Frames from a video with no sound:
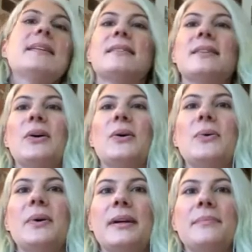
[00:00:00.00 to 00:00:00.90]
So
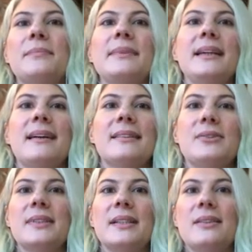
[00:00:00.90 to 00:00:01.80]
as you
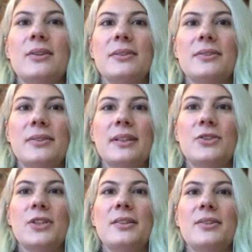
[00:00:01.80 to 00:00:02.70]
said, London Stock
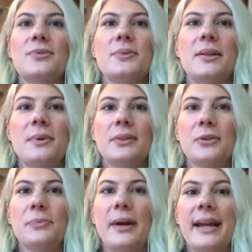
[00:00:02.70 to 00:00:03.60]
Exchange, really
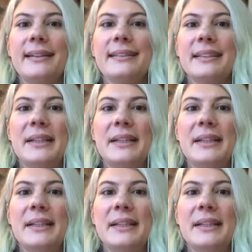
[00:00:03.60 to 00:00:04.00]
well-known brand.